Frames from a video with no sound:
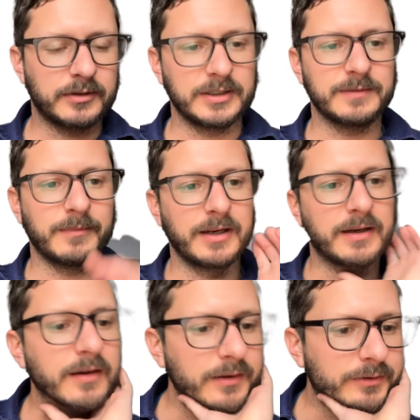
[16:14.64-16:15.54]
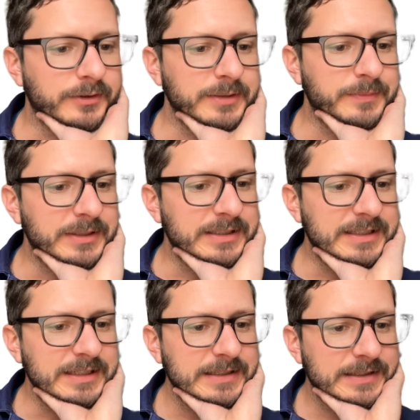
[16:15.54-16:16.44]
which is my other
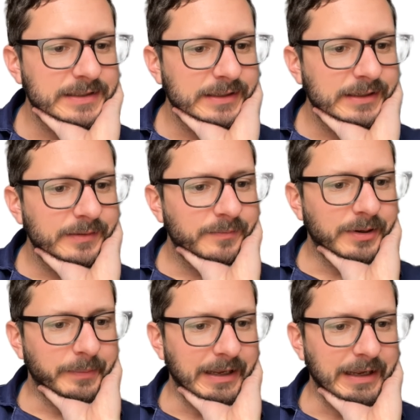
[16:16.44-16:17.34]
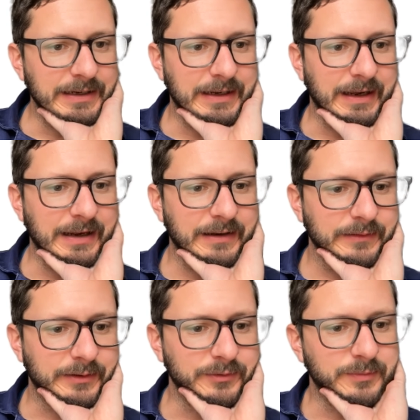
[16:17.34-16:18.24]
GPT, my main guy.
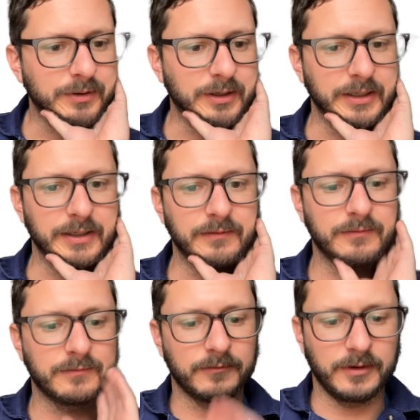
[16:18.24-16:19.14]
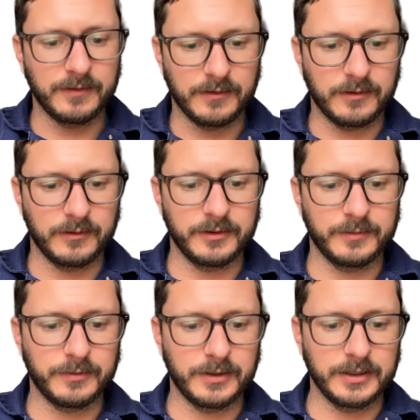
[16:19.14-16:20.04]
It was a plugin, one of the earlier
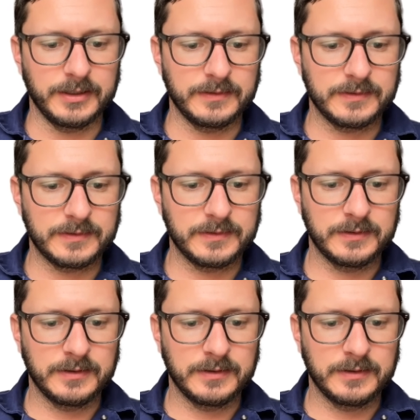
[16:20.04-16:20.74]
plugins.